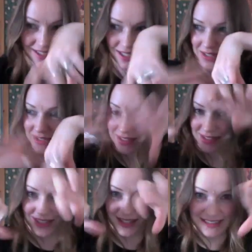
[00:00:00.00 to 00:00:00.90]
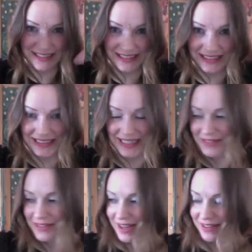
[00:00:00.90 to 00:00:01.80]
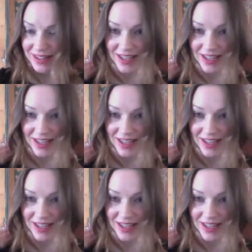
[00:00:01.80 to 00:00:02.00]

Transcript: that you could just like have around,